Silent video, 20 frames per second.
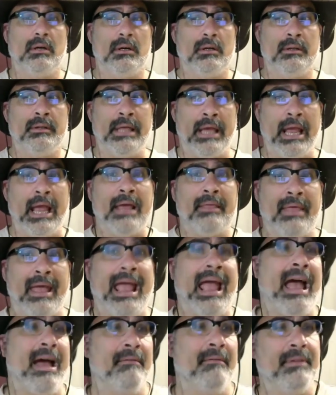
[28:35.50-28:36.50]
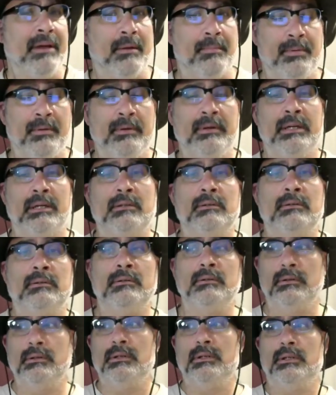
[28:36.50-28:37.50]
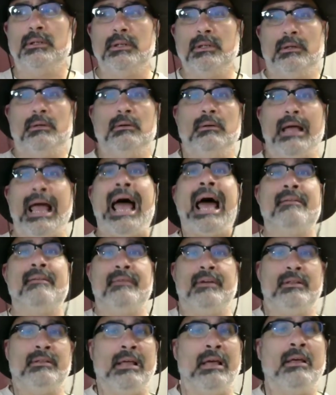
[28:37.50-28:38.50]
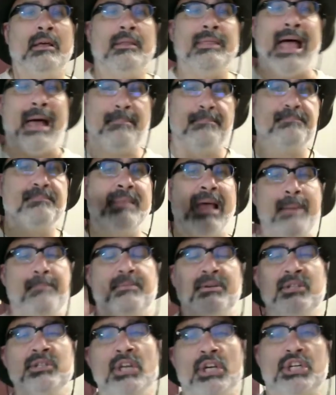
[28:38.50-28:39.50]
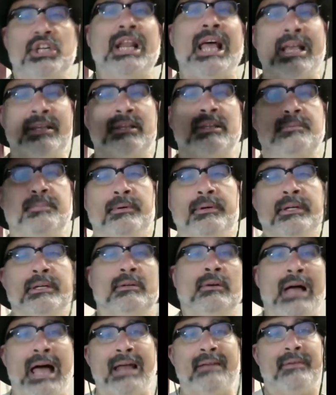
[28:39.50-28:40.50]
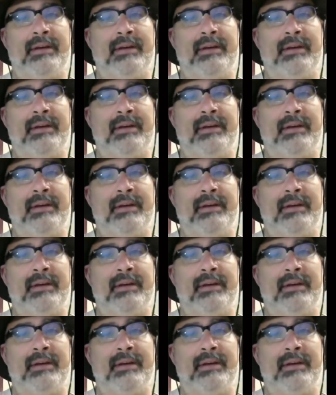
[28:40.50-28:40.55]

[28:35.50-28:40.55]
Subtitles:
They have their political attitude. That position has its political attitude.